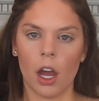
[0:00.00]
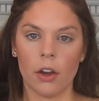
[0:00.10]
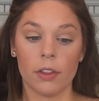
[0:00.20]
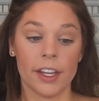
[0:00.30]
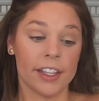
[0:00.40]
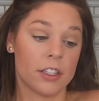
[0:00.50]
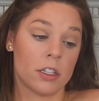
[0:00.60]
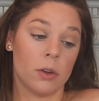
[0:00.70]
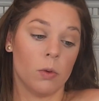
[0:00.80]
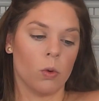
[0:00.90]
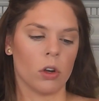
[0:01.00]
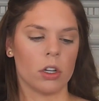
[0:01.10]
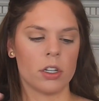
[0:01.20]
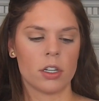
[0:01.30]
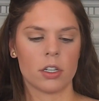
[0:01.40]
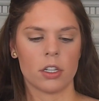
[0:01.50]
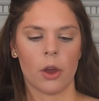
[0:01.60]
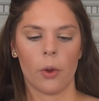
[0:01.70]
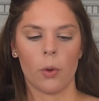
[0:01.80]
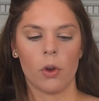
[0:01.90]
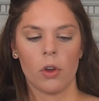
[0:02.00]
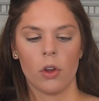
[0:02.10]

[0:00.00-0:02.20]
I don't think it's too orange, so